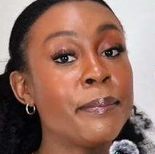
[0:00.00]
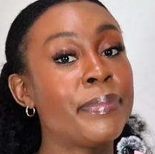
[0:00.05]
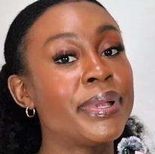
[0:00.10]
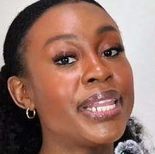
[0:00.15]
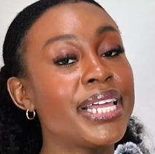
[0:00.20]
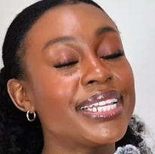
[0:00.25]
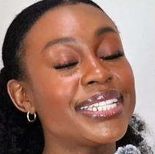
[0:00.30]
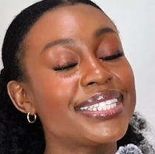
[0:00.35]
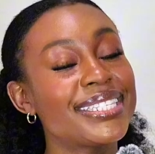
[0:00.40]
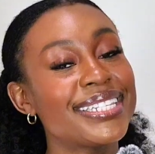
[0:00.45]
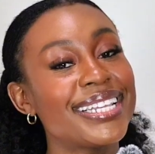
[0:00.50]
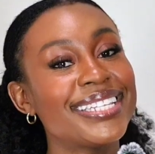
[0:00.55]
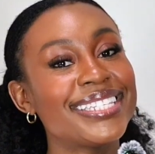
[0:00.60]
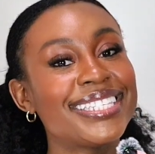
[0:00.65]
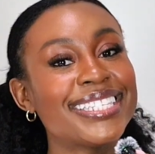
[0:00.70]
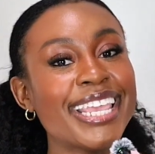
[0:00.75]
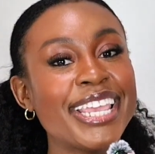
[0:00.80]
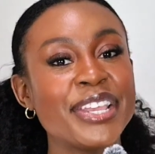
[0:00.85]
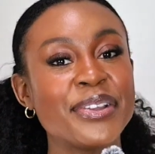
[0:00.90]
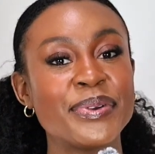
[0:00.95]
plus
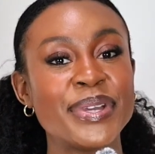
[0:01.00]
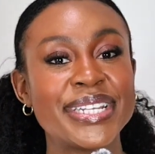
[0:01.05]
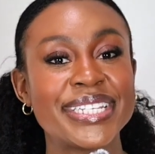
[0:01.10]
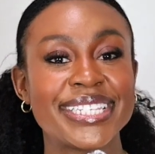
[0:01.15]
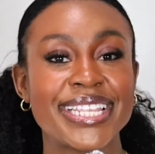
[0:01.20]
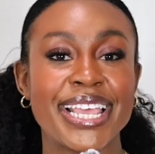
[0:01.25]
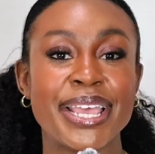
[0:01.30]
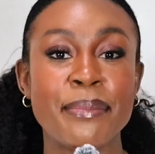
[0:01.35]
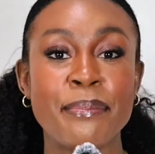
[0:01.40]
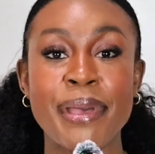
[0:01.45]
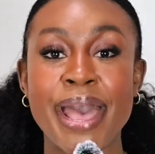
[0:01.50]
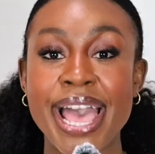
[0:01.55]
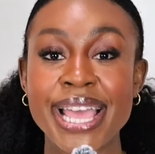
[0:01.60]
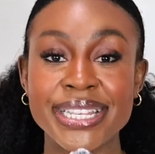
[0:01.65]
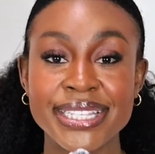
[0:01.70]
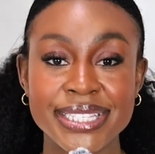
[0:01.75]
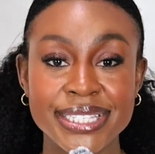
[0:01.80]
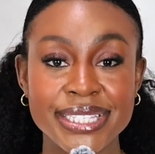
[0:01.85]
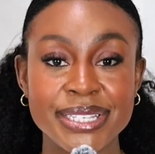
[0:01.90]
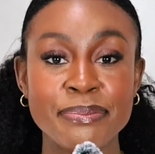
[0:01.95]
Cecred's
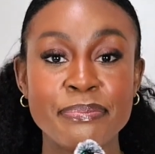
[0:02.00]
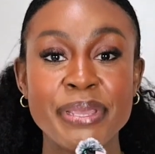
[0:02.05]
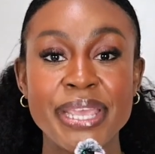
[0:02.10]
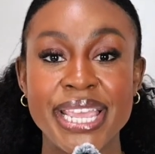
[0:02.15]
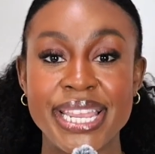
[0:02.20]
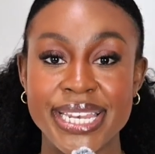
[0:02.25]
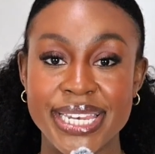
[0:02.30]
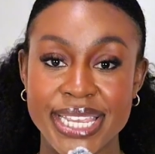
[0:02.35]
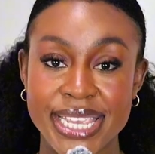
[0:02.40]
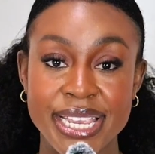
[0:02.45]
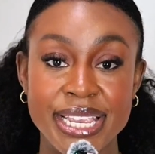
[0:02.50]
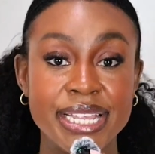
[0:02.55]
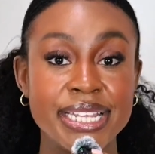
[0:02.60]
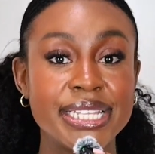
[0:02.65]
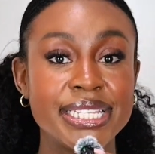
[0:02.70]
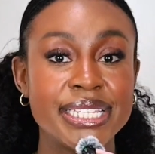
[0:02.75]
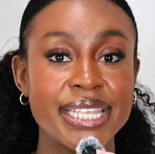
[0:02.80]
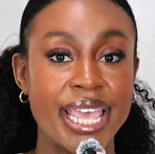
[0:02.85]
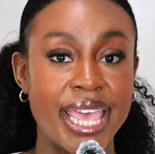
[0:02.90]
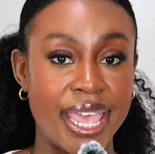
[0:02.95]
patent
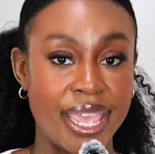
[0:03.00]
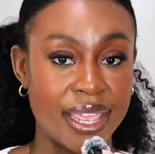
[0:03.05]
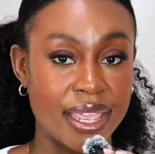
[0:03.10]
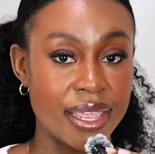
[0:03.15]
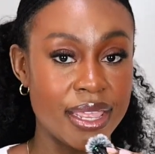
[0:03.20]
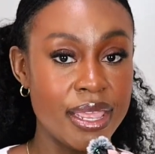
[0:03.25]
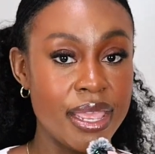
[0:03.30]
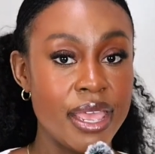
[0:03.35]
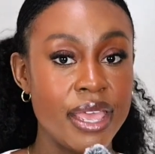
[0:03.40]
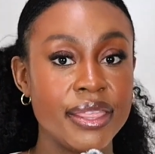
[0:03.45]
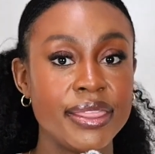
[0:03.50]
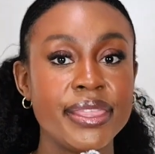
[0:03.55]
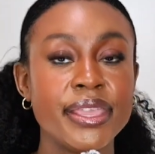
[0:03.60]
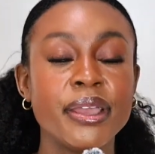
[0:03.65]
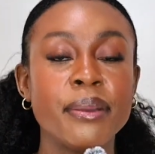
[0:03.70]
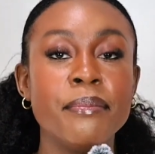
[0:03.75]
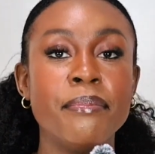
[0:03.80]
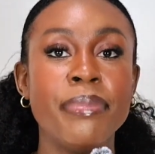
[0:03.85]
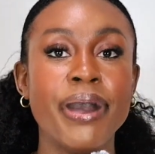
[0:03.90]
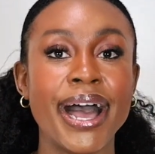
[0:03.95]
pending tech,
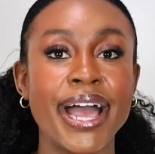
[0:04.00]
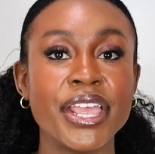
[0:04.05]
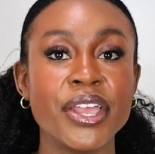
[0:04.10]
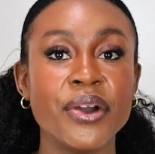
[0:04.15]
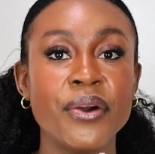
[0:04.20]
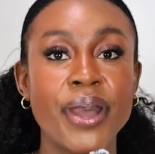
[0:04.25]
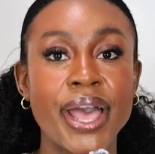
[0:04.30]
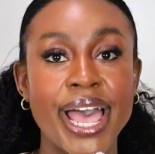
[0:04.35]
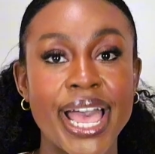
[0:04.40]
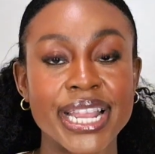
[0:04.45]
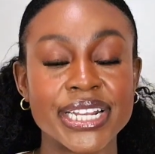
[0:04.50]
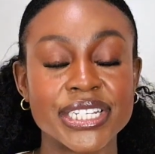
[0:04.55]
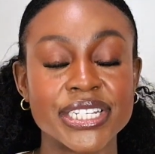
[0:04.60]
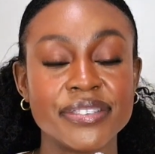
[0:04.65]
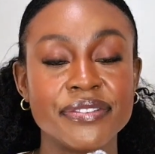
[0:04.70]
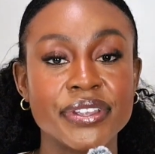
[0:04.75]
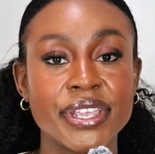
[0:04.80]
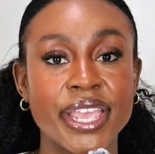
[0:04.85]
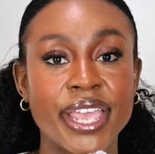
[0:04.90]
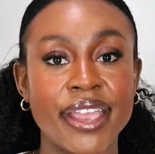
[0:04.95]
their
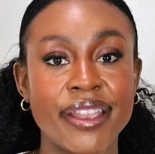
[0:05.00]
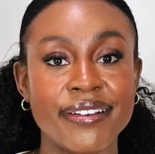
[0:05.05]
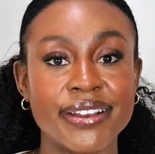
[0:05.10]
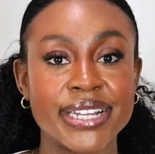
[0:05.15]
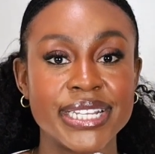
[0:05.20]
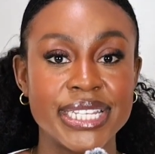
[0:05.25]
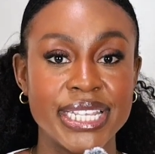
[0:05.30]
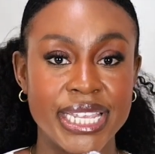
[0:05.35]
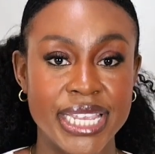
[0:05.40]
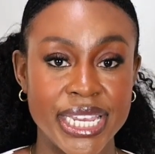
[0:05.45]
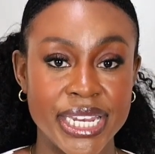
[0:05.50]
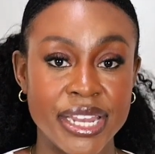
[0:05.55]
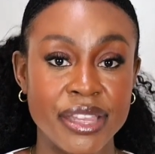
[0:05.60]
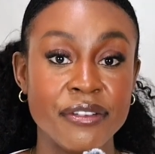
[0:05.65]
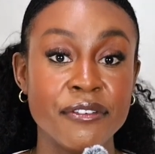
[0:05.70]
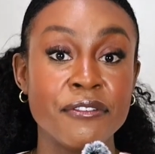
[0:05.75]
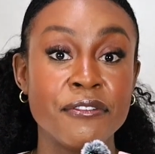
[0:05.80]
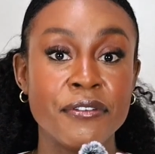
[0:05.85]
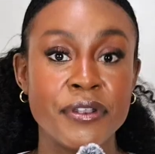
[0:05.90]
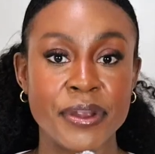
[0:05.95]
bioactive
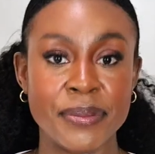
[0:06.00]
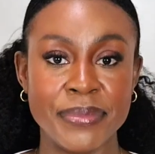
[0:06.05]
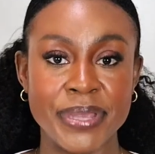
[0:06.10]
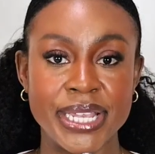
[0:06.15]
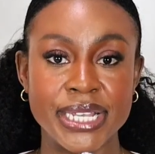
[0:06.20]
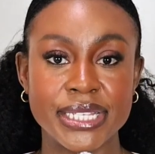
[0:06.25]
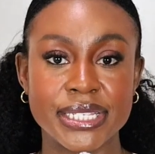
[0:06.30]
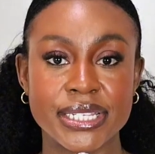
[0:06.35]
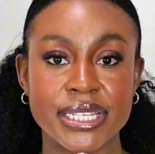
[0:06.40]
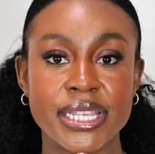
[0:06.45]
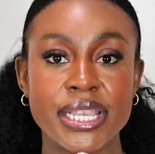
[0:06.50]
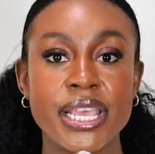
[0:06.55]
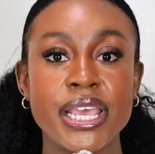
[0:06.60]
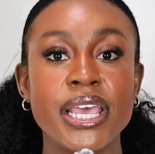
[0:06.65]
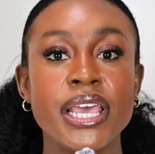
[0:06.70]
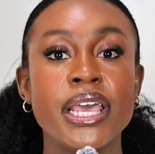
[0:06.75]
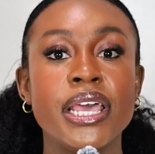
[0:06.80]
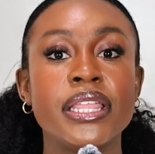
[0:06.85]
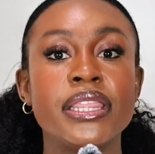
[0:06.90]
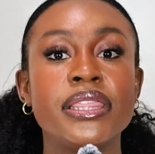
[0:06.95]
keratin ferment.
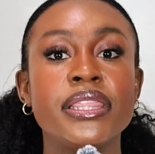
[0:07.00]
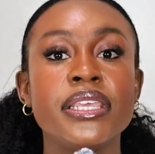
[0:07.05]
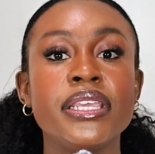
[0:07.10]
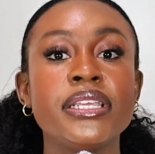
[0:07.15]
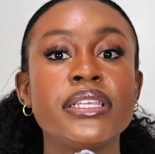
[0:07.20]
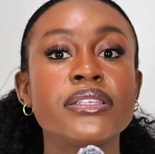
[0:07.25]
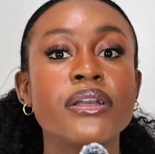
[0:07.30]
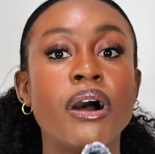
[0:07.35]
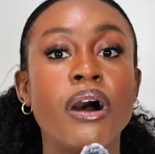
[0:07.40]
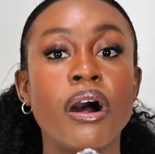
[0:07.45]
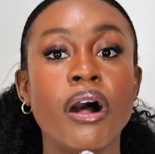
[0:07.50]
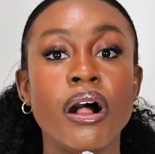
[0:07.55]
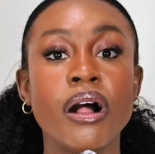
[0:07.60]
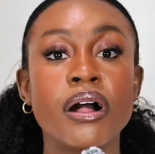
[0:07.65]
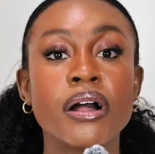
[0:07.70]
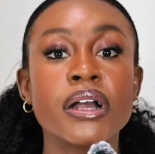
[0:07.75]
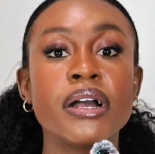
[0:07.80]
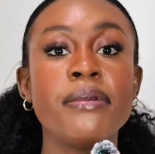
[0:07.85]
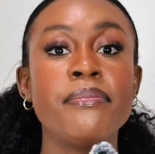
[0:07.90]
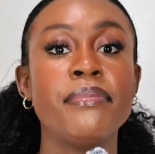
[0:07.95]
These
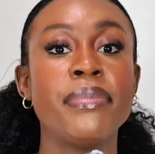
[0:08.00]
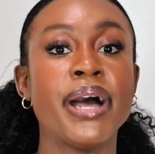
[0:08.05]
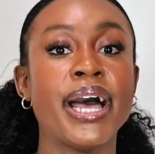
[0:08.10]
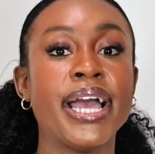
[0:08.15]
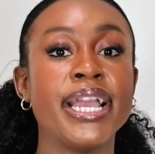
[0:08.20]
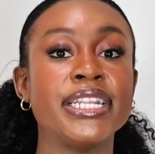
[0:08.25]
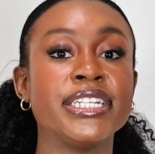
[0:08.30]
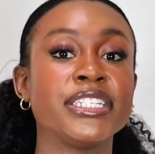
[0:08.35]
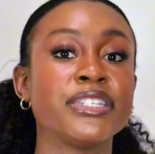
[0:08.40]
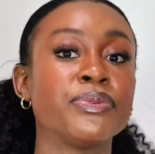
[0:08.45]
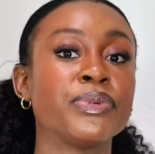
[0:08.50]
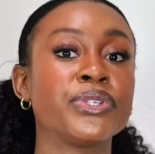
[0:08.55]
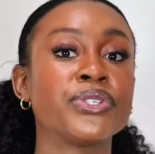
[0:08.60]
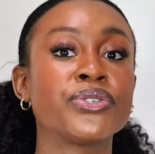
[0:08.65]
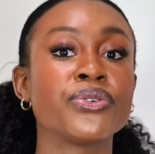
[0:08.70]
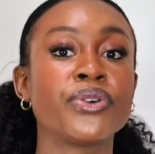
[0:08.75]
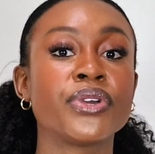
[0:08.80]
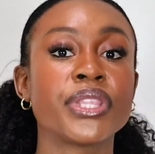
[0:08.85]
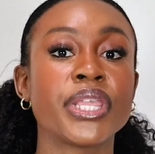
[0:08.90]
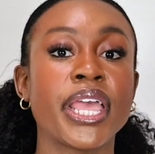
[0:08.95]
all combine to
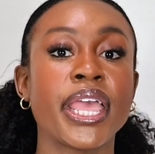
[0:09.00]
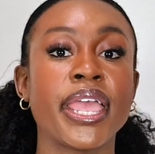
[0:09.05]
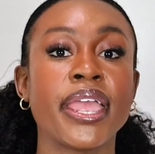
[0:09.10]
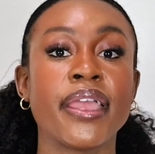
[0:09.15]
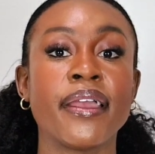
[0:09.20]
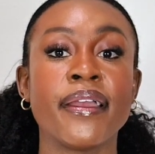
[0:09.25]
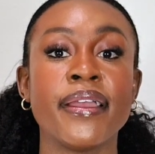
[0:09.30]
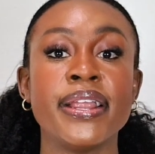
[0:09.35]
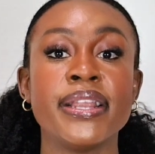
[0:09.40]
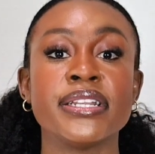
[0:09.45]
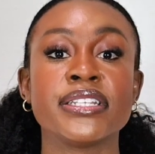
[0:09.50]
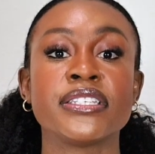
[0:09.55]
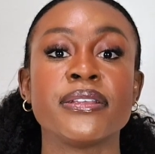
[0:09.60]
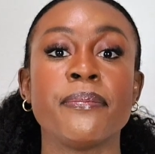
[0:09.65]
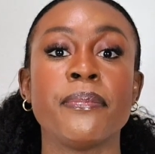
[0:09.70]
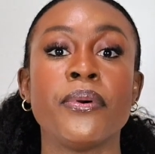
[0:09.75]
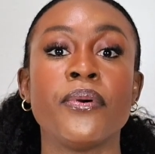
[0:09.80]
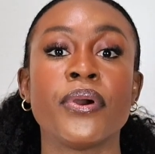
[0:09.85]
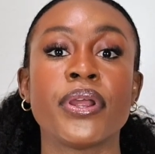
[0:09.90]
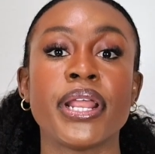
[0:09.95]
restore the hair and
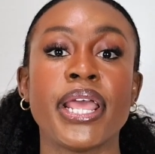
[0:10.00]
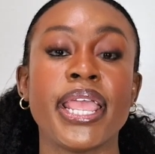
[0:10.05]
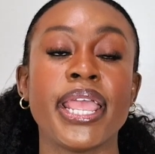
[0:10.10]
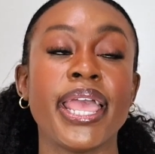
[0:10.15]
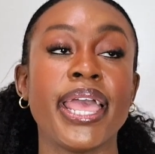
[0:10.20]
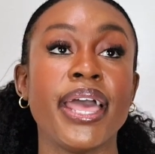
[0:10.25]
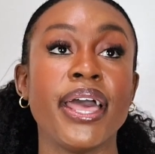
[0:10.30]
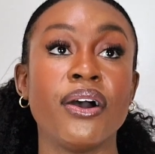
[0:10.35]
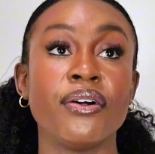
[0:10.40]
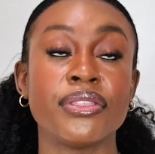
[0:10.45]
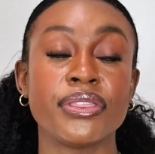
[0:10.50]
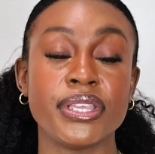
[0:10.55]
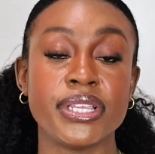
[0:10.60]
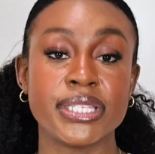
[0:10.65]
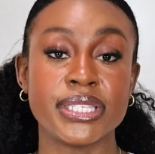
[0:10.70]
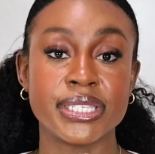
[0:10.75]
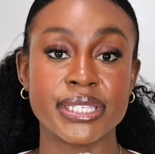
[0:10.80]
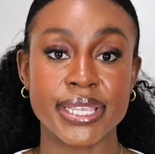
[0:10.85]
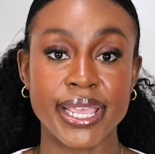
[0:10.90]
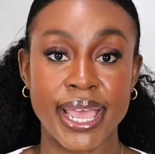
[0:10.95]
support a healthy
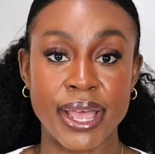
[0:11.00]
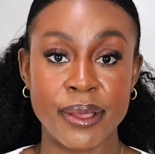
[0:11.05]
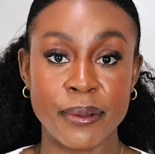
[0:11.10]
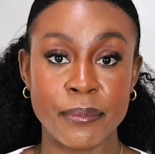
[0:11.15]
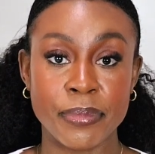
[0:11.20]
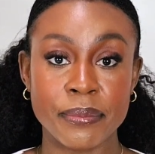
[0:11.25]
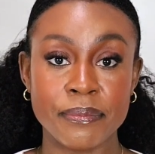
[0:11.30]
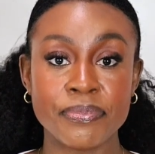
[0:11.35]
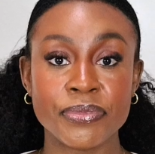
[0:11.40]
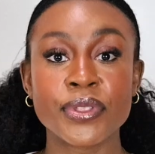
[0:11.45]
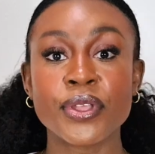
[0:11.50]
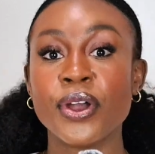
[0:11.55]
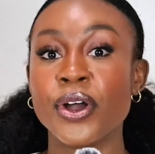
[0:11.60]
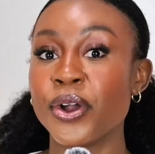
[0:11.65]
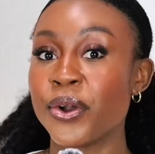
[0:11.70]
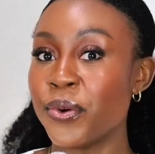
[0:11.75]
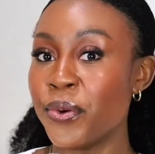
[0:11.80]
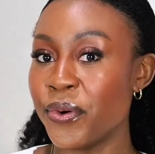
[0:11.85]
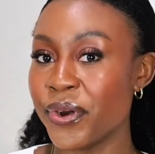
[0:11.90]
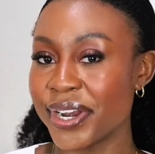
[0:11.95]
scalp,
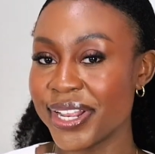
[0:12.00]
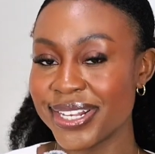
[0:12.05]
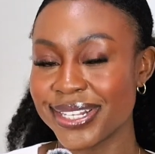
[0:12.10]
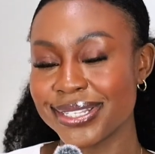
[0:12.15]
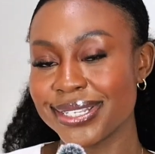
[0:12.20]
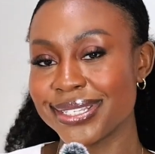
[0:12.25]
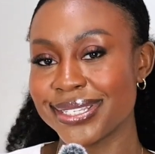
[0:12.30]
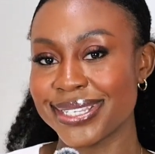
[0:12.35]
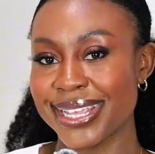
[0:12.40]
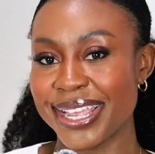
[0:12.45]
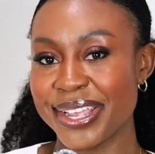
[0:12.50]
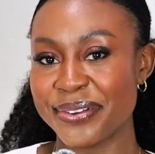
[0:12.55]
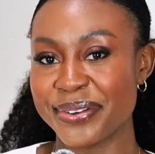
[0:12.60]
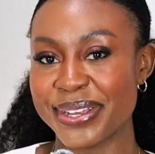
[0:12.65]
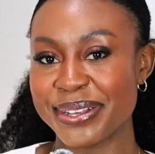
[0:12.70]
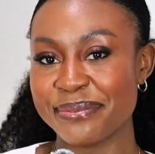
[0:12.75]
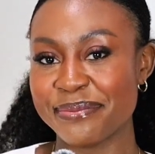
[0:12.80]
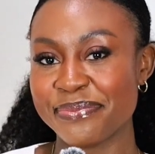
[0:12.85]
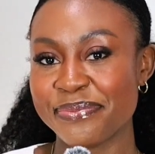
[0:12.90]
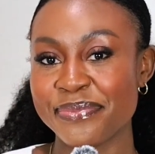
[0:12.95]
according to
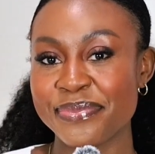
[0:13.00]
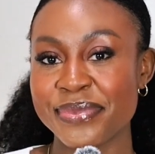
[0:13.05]
Cecred.